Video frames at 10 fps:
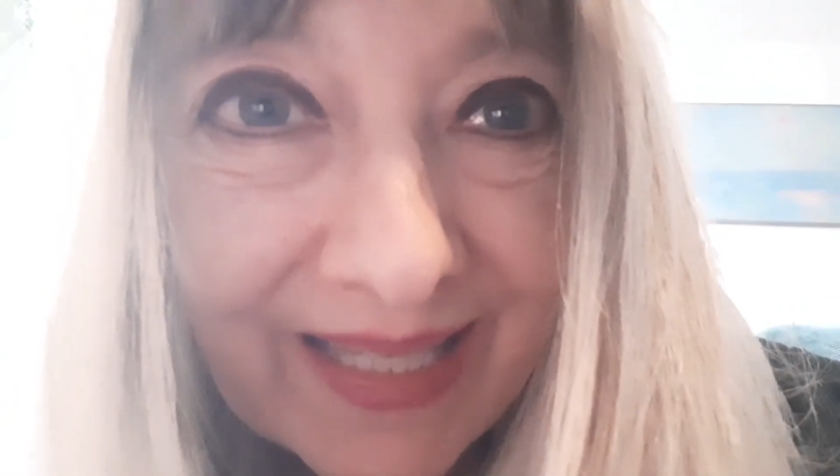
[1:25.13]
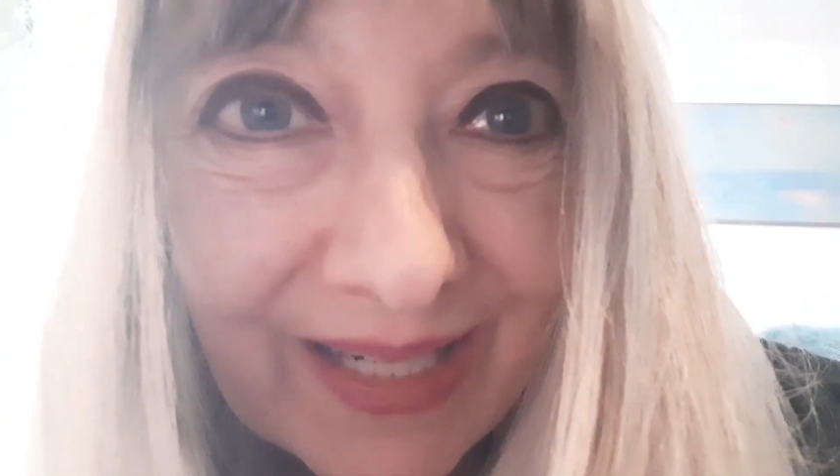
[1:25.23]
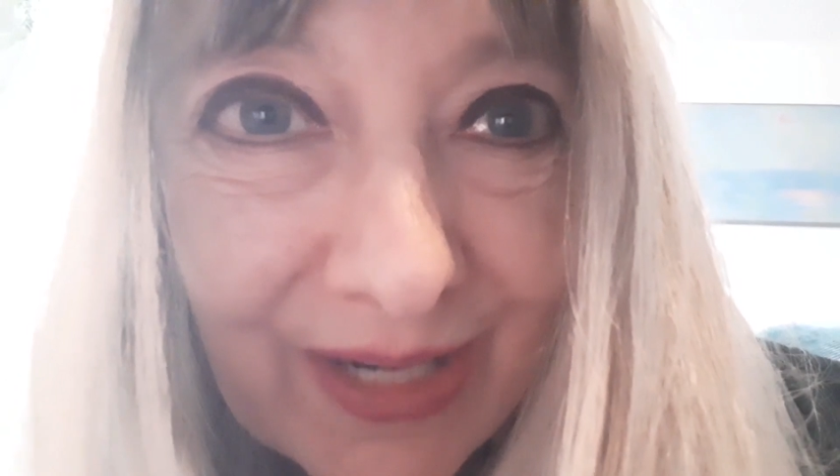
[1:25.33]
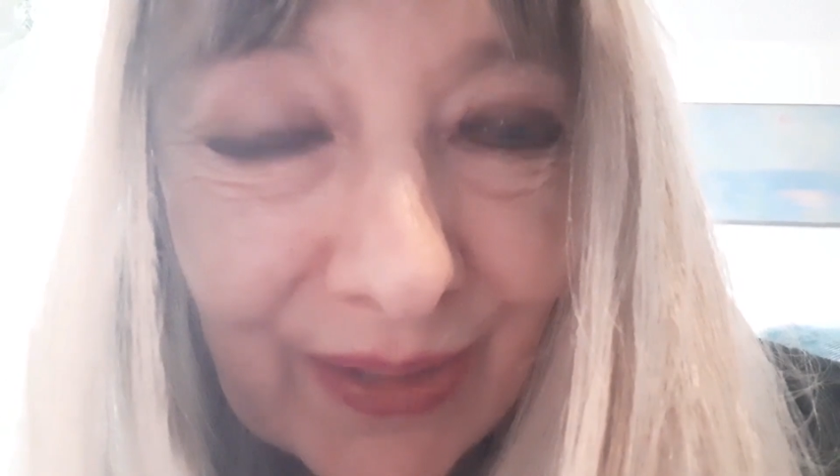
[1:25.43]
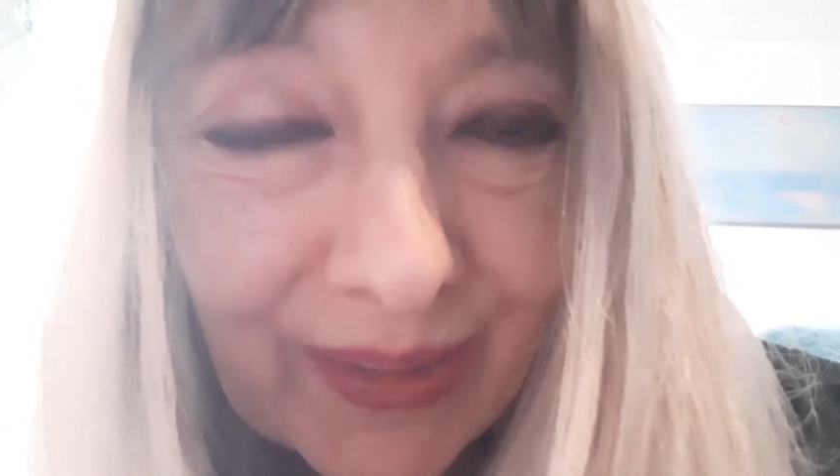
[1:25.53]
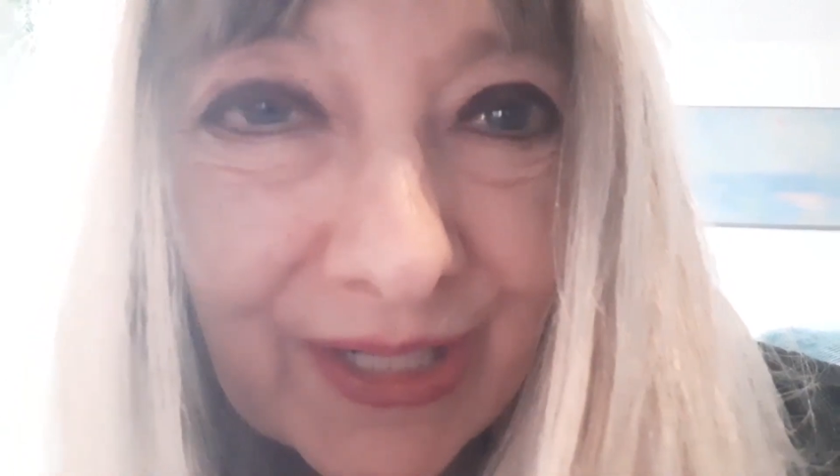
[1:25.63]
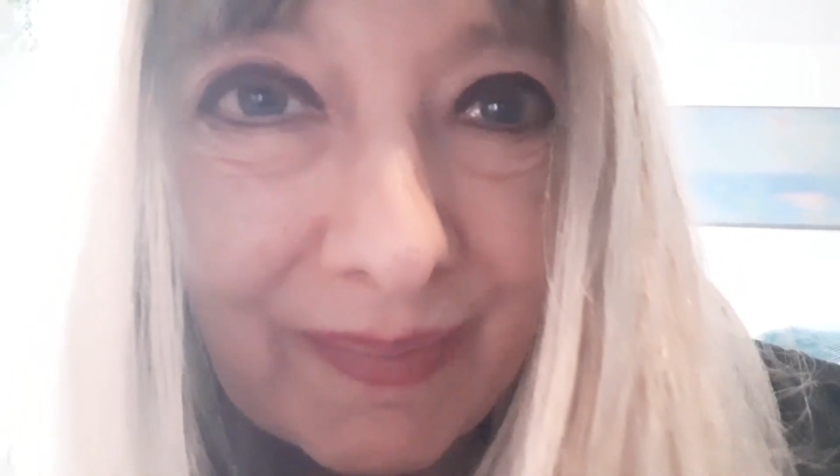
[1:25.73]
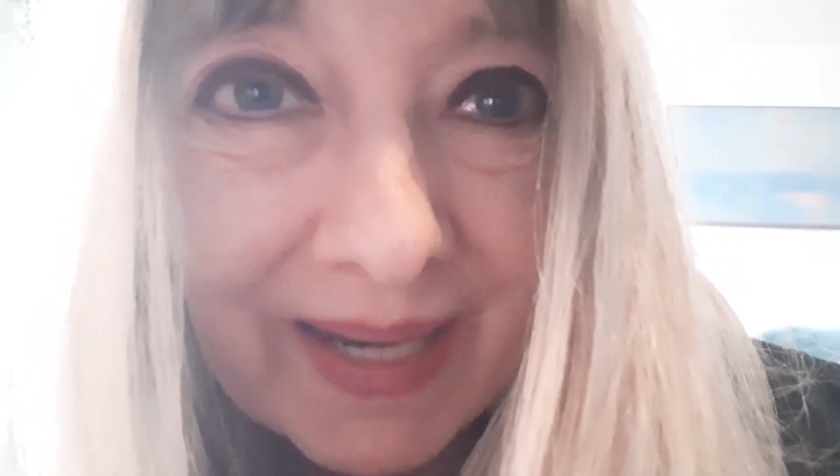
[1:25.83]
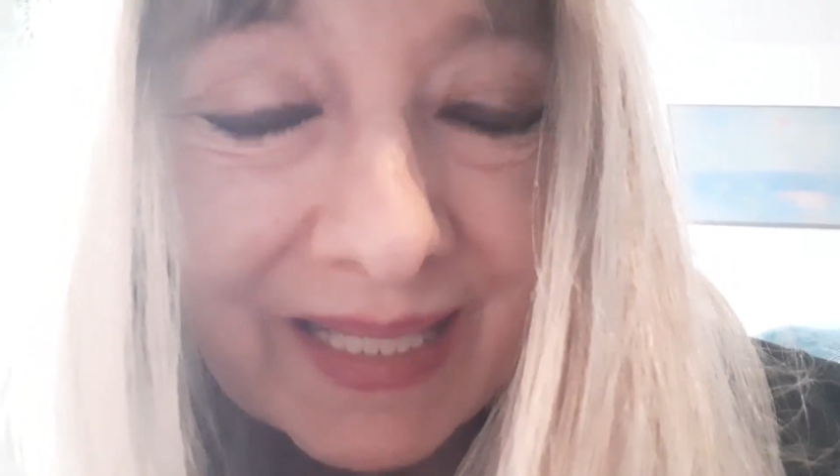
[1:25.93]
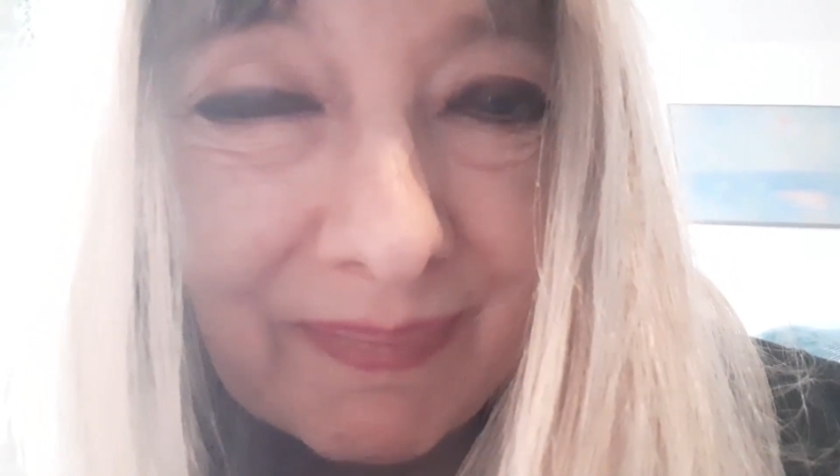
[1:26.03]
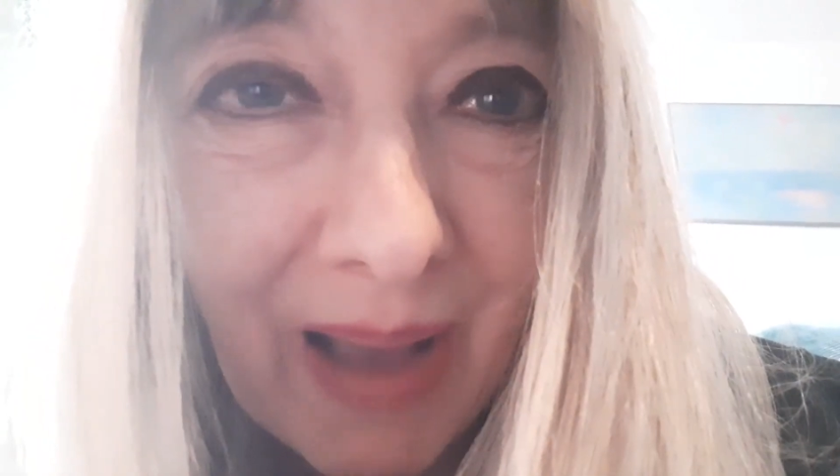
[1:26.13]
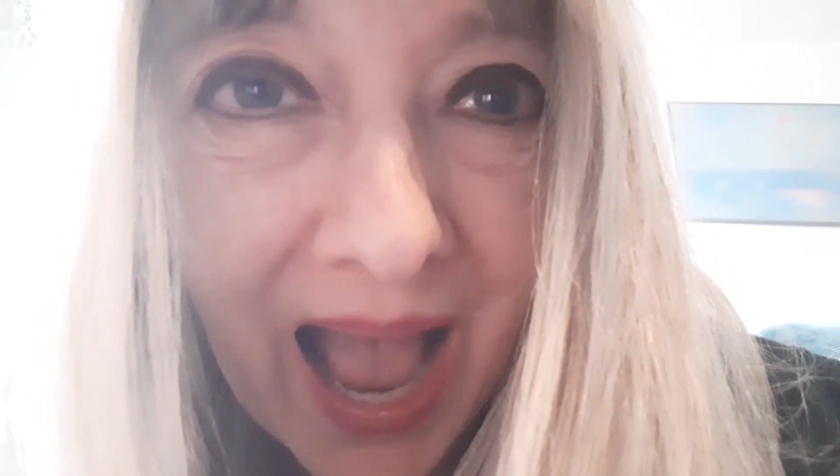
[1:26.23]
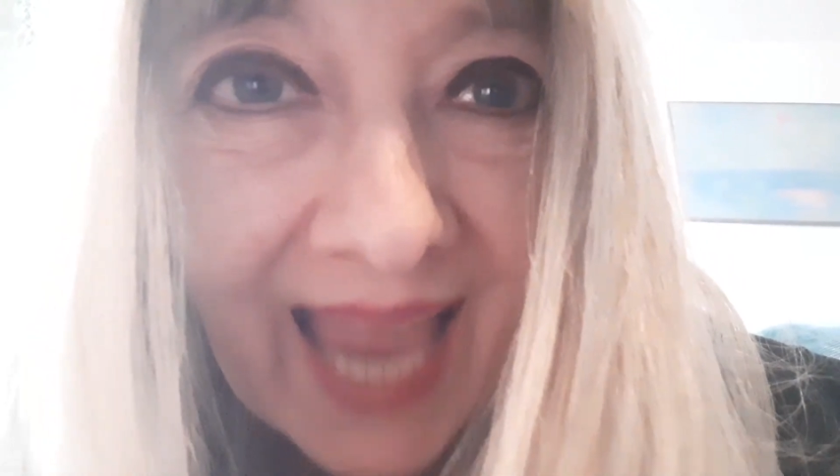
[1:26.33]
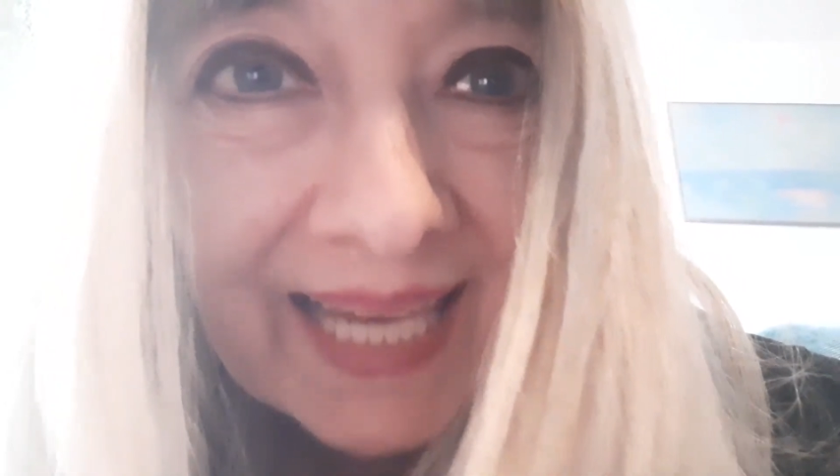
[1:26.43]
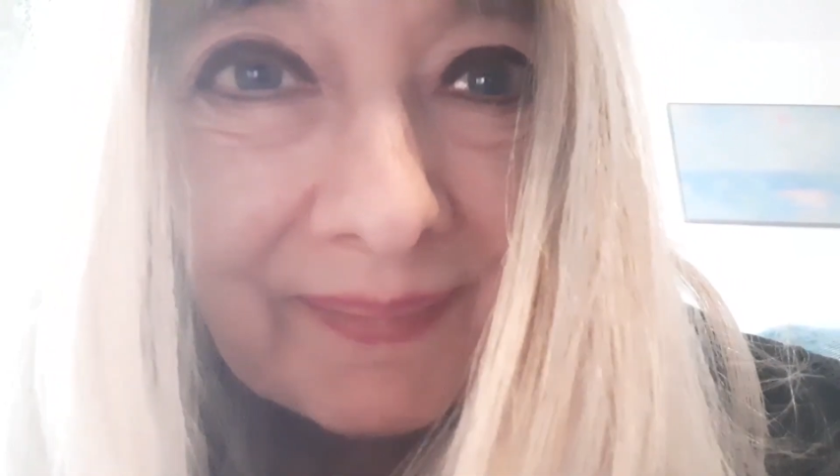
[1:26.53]
to nourish my
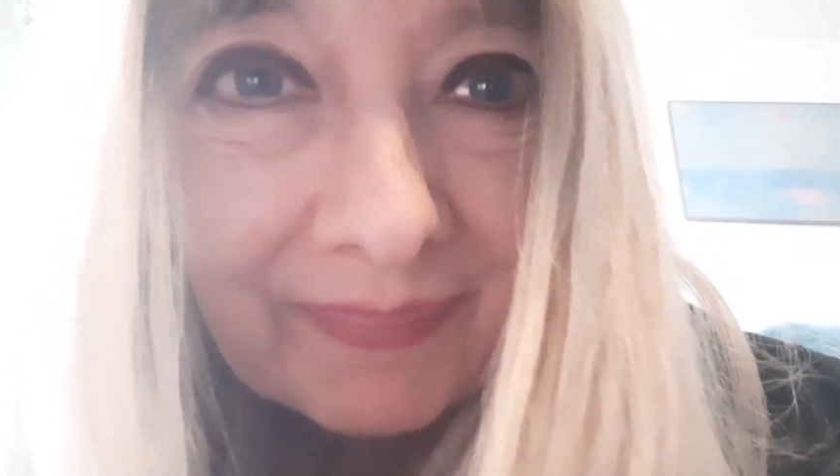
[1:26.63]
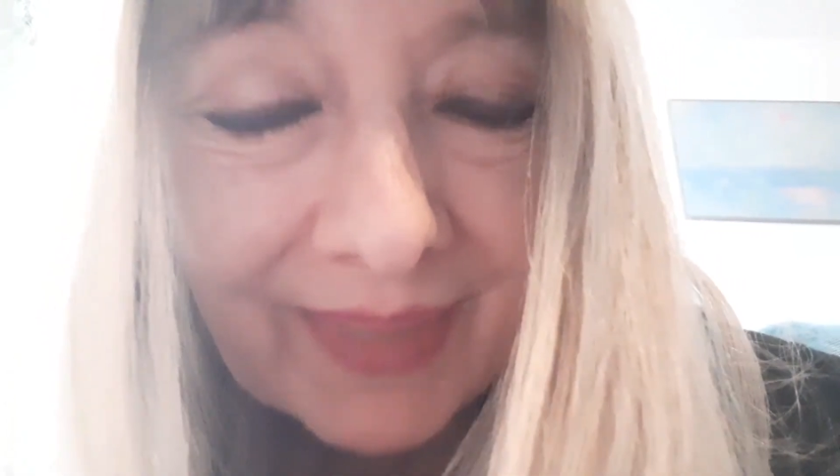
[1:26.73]
spine.